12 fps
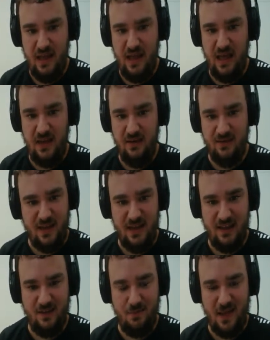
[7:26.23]
And on the
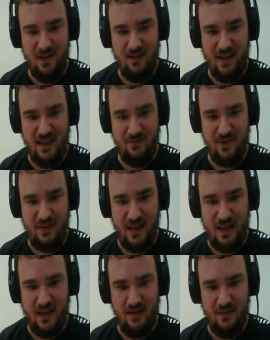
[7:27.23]
next panel after
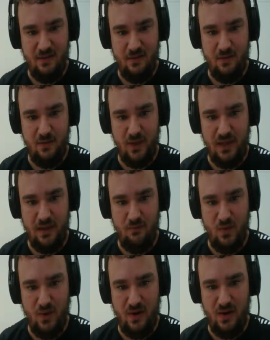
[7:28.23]
that, we get
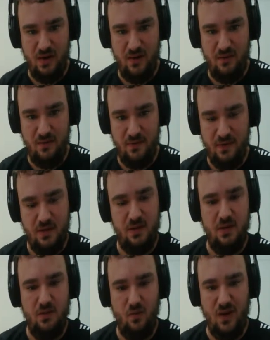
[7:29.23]
more of
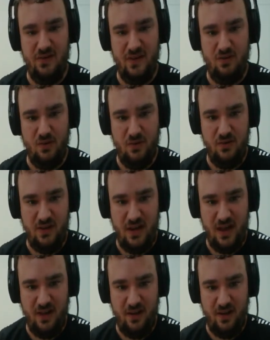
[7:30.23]
Destro's
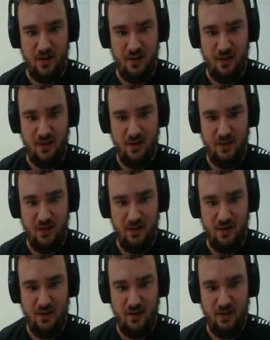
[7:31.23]
dialogue.